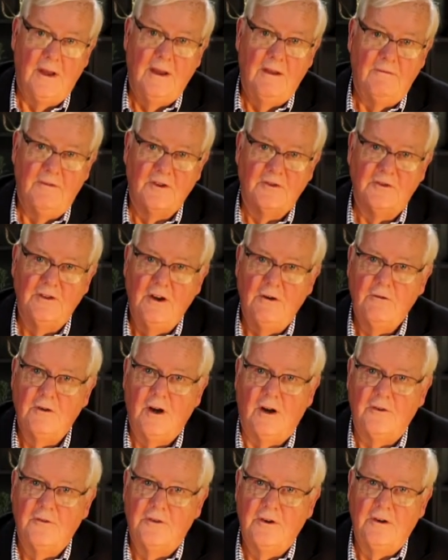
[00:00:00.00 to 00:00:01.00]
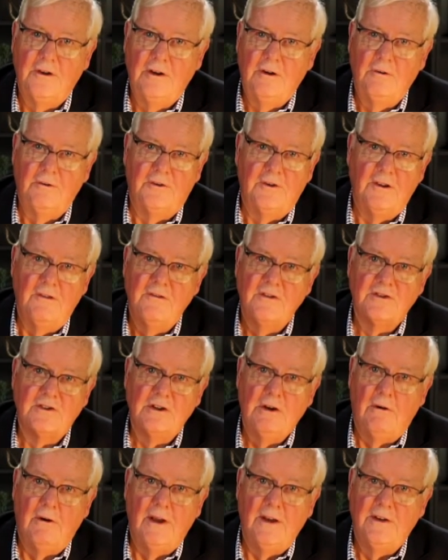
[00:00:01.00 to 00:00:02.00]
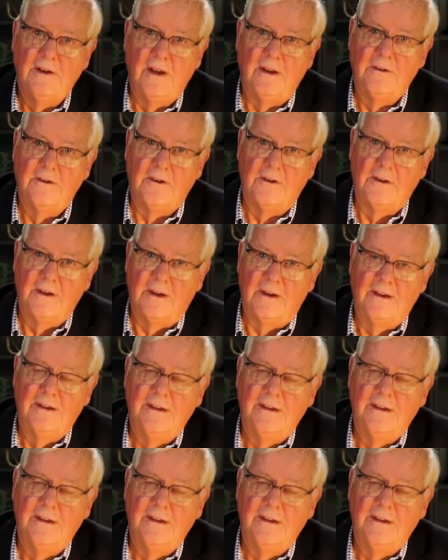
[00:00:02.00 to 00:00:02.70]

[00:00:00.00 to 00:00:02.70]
There's no continuity, there's no identity.